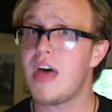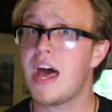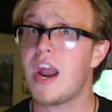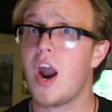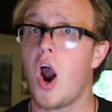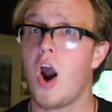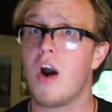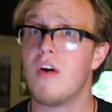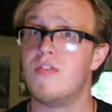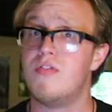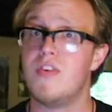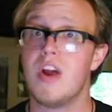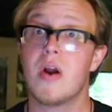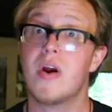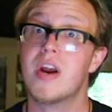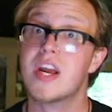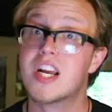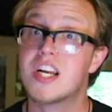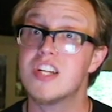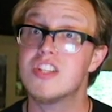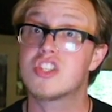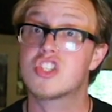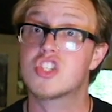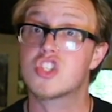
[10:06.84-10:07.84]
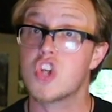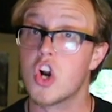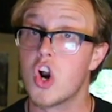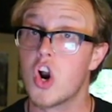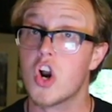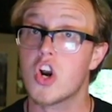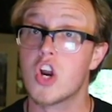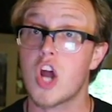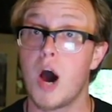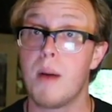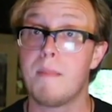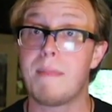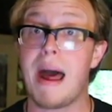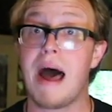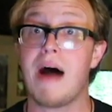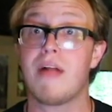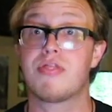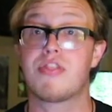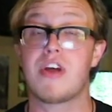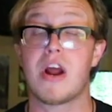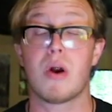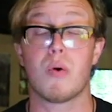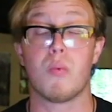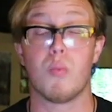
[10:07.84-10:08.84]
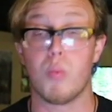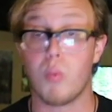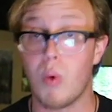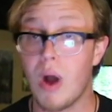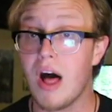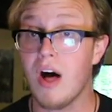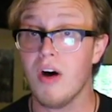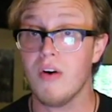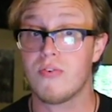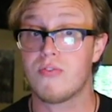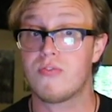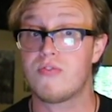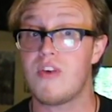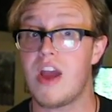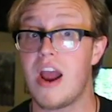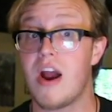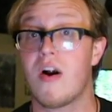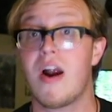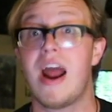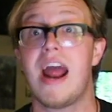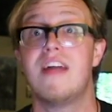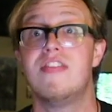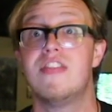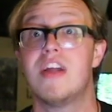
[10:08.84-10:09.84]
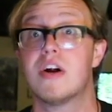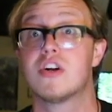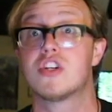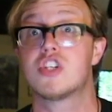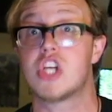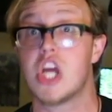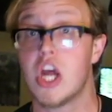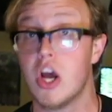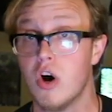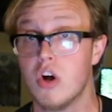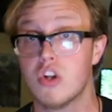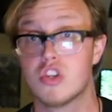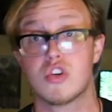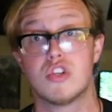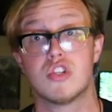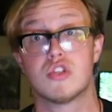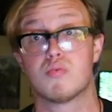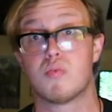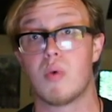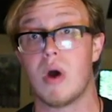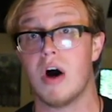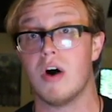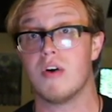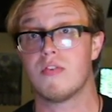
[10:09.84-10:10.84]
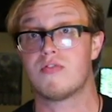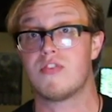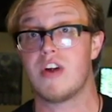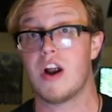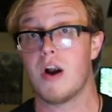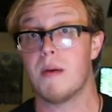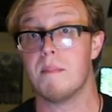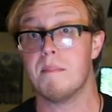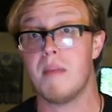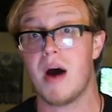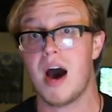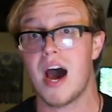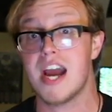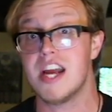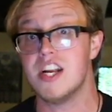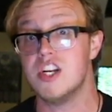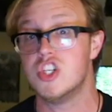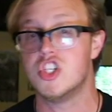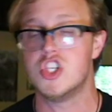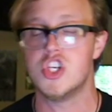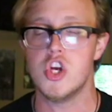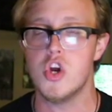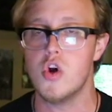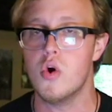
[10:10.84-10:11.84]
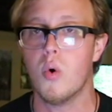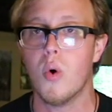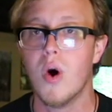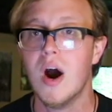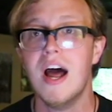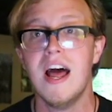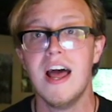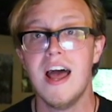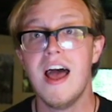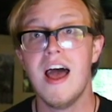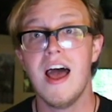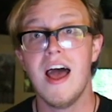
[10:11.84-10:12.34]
that are very concerned about their welfare and their children's welfare, mind you,